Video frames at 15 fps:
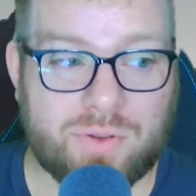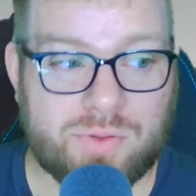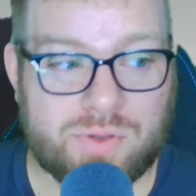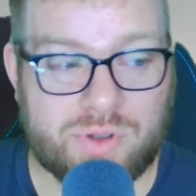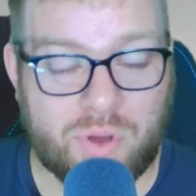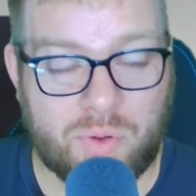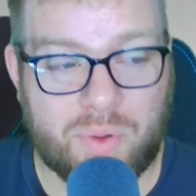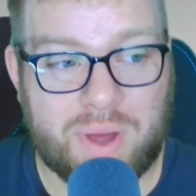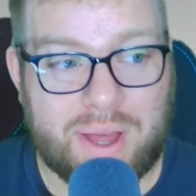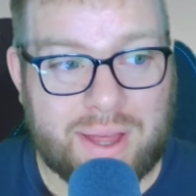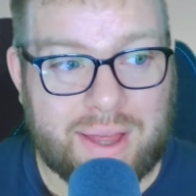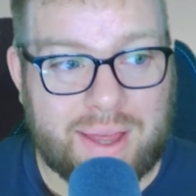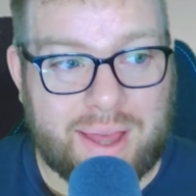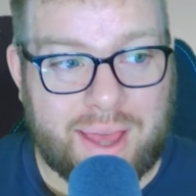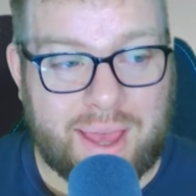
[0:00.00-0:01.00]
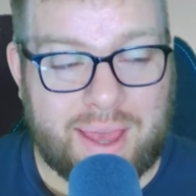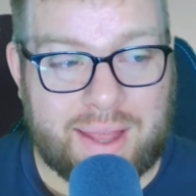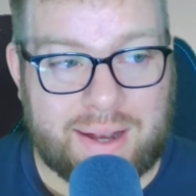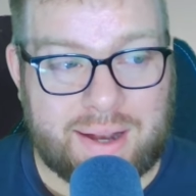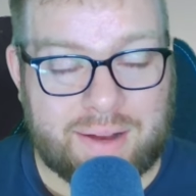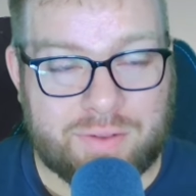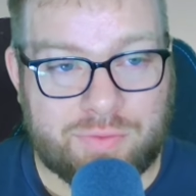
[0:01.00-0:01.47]
So
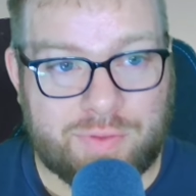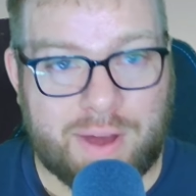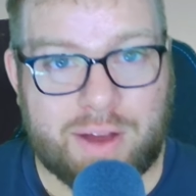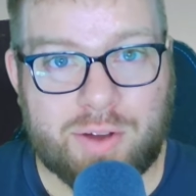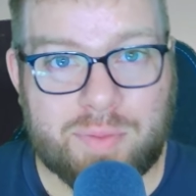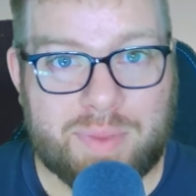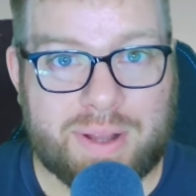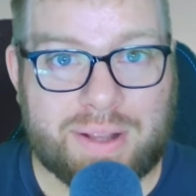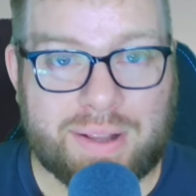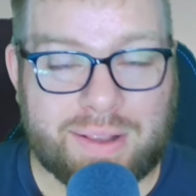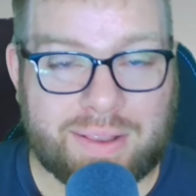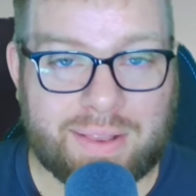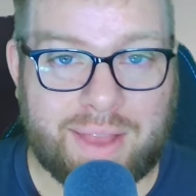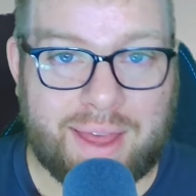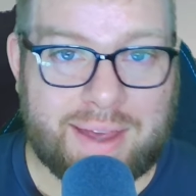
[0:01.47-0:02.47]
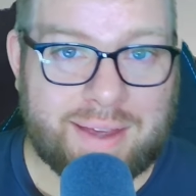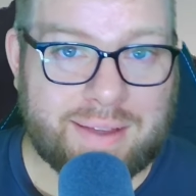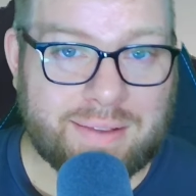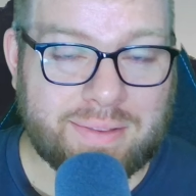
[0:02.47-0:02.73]
an environment like